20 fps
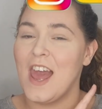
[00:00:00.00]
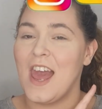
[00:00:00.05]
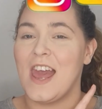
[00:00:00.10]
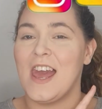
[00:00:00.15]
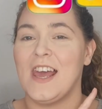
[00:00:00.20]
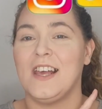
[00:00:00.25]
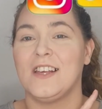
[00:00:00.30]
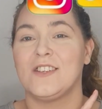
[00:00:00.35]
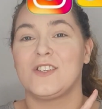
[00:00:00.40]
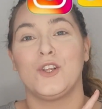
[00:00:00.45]

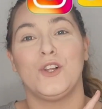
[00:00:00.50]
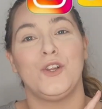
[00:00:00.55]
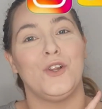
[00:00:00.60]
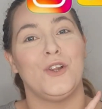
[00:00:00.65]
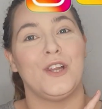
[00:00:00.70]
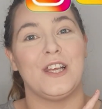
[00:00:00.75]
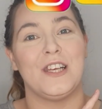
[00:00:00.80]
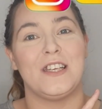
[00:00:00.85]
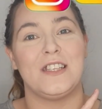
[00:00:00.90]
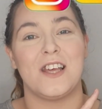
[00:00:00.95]
It is
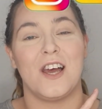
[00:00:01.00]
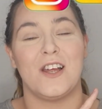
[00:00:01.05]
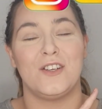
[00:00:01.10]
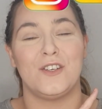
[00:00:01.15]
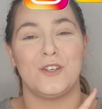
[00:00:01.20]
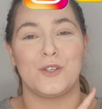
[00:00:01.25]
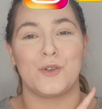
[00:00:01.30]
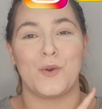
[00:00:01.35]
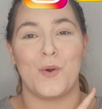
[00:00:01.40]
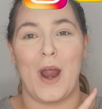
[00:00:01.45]

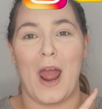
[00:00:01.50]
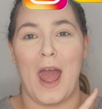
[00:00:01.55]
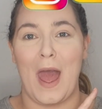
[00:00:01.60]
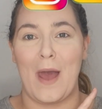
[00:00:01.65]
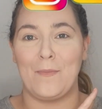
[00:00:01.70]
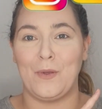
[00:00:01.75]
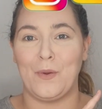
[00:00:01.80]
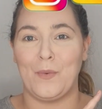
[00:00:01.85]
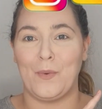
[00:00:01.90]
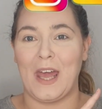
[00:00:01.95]

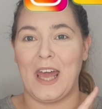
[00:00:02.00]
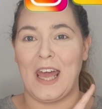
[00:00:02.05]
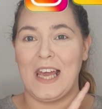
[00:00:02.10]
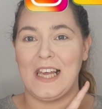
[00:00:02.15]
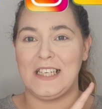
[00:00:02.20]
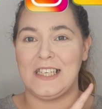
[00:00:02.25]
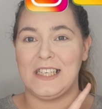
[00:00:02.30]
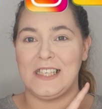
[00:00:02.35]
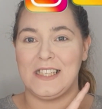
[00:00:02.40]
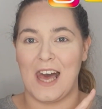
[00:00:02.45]

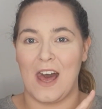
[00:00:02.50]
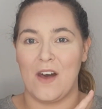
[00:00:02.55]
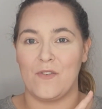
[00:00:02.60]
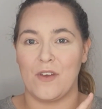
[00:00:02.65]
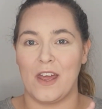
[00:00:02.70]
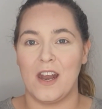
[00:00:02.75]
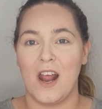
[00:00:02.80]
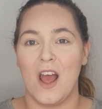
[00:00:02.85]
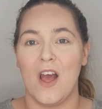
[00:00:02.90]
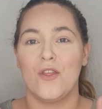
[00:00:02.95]

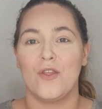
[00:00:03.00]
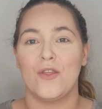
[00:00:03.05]
clueless_mua87.